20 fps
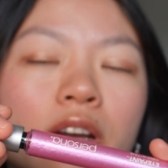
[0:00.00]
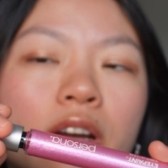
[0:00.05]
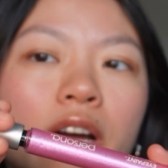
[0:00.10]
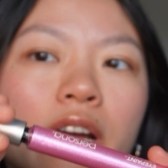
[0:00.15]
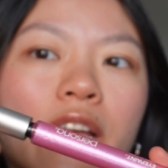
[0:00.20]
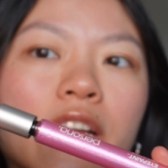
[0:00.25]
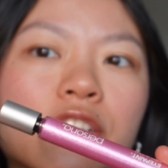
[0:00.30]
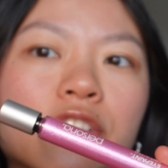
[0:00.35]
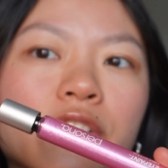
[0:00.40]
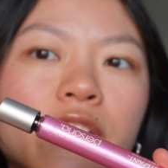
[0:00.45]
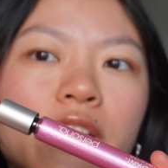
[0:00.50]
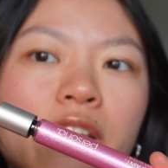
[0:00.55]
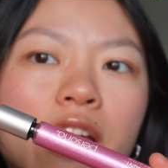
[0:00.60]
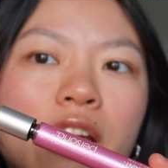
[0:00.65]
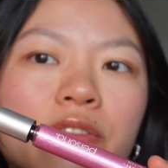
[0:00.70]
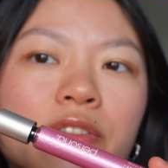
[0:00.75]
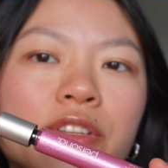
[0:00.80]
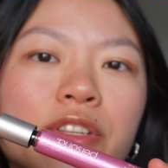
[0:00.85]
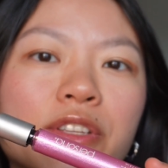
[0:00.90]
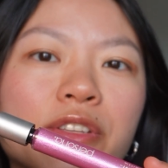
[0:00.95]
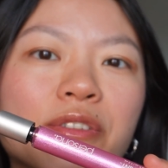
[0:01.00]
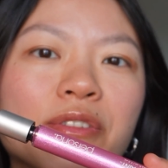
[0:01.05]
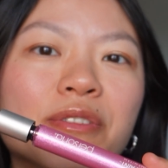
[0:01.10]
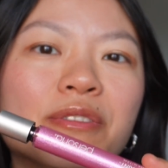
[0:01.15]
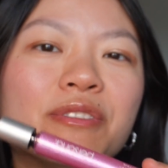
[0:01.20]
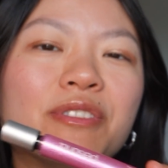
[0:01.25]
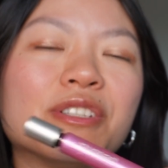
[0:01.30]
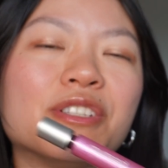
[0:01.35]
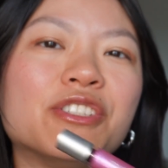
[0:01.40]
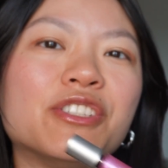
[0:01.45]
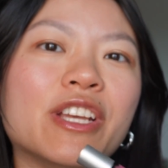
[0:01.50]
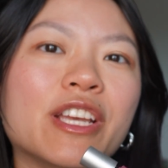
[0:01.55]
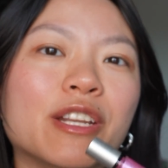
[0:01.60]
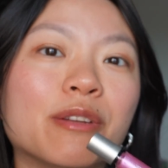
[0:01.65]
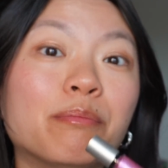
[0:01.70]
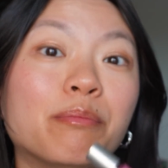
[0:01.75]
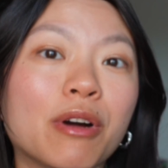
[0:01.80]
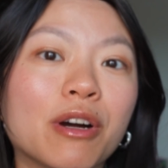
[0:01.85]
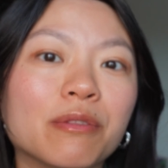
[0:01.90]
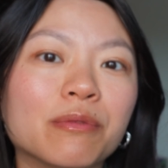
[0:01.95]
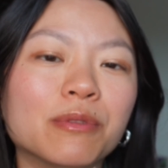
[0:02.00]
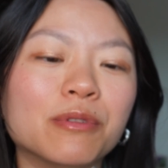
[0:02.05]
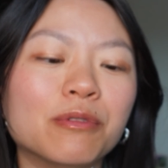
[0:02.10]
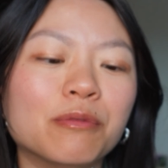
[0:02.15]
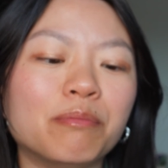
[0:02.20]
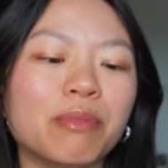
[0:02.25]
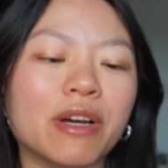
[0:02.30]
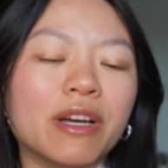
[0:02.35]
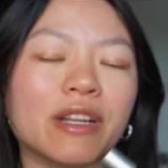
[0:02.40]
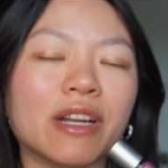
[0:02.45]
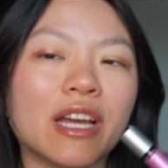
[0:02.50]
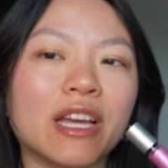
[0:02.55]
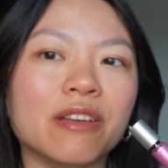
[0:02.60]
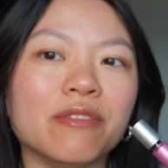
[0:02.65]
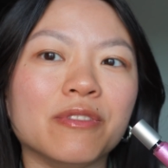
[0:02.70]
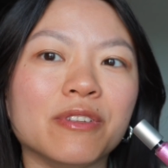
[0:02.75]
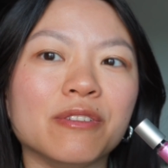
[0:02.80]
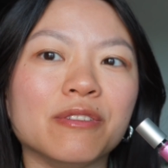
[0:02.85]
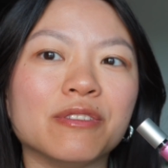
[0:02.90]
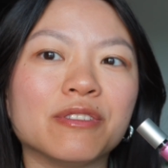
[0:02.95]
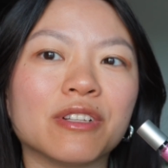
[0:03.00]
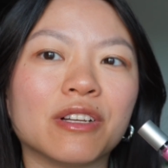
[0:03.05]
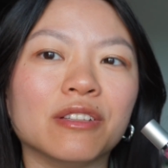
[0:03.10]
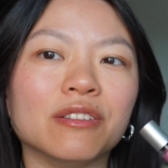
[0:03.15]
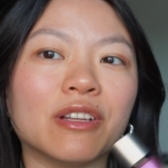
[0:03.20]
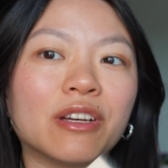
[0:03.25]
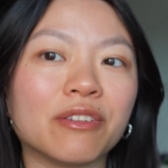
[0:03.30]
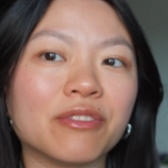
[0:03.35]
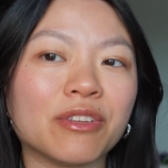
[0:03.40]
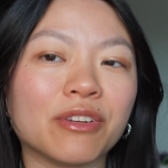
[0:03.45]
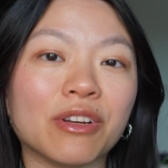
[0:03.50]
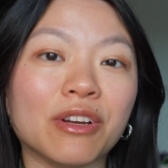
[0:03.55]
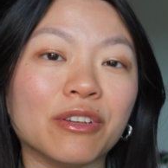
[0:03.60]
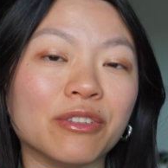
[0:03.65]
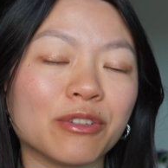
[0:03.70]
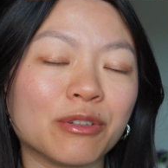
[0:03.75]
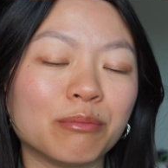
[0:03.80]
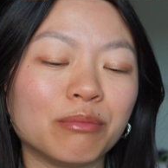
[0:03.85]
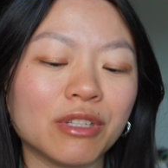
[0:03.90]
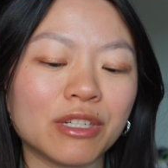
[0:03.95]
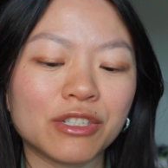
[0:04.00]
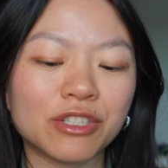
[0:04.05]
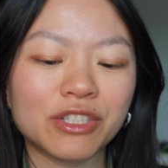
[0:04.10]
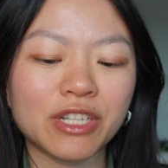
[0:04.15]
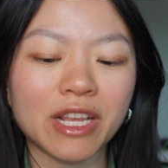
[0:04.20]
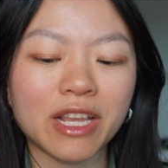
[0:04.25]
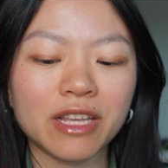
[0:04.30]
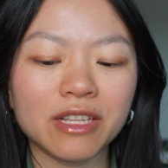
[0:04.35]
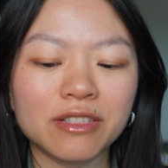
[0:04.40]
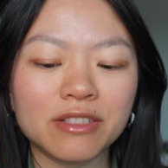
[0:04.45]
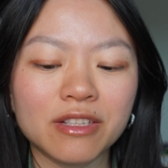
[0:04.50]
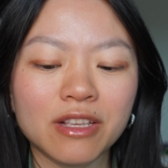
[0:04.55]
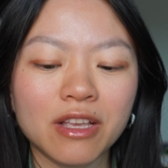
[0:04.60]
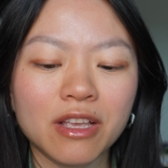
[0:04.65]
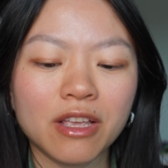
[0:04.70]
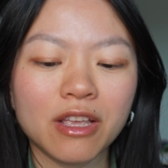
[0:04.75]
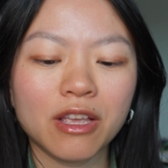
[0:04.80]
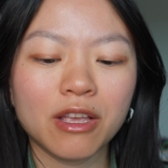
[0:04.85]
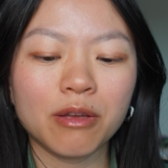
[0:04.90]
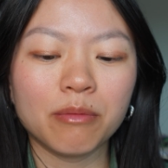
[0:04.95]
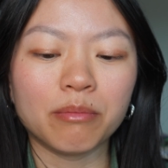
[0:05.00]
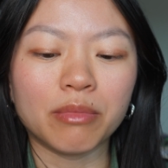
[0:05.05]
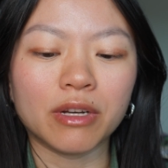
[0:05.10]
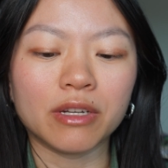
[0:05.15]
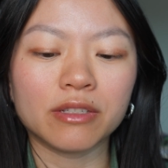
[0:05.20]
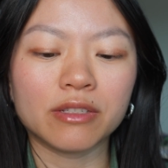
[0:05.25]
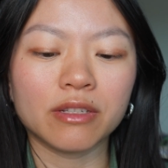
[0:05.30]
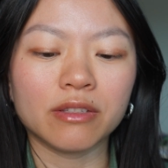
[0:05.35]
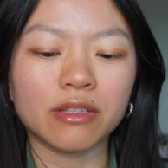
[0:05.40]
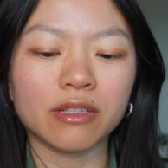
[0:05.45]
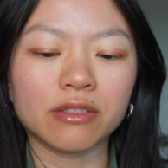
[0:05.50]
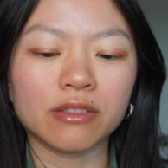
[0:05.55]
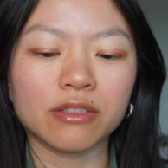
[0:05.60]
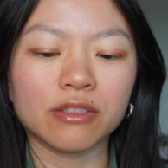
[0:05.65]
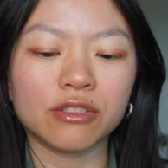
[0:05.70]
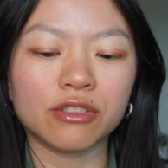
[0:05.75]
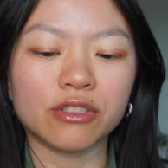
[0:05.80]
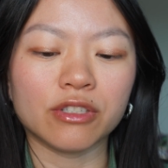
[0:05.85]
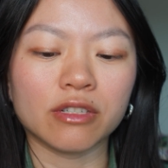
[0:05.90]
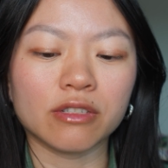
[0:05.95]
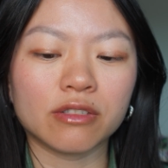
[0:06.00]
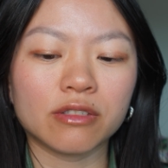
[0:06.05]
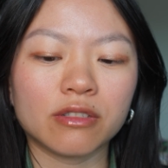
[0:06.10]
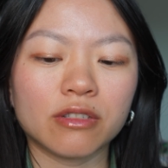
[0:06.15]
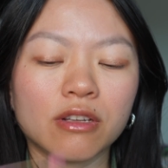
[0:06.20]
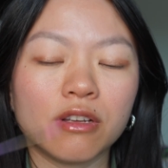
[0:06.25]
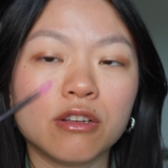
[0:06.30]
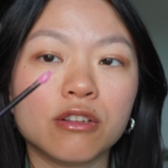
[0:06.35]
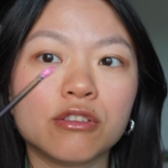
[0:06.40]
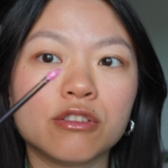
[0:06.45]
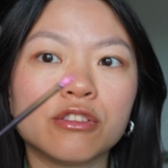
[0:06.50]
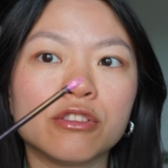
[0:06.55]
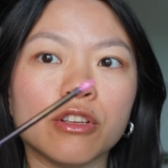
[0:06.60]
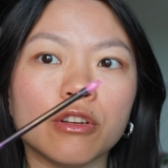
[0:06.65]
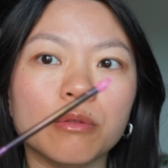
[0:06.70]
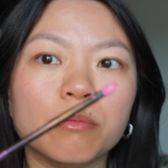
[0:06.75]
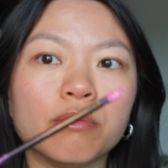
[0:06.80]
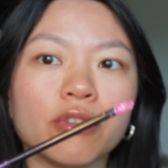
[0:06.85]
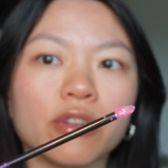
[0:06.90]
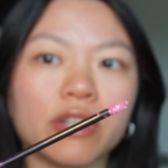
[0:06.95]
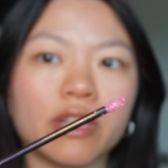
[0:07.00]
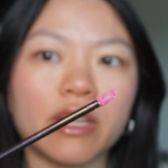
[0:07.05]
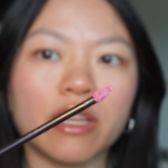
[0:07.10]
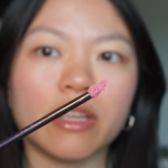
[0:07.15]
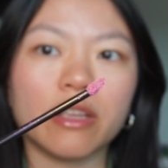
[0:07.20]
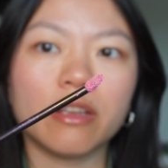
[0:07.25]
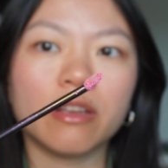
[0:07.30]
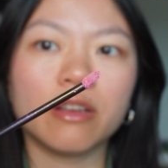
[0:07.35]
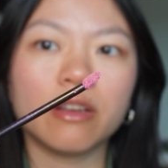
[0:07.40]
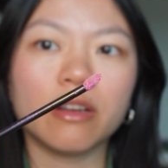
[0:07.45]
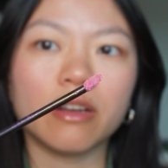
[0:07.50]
I actually haven't used the shade Bubble, but I've used a lot of their other blush shades, but this is just so pretty.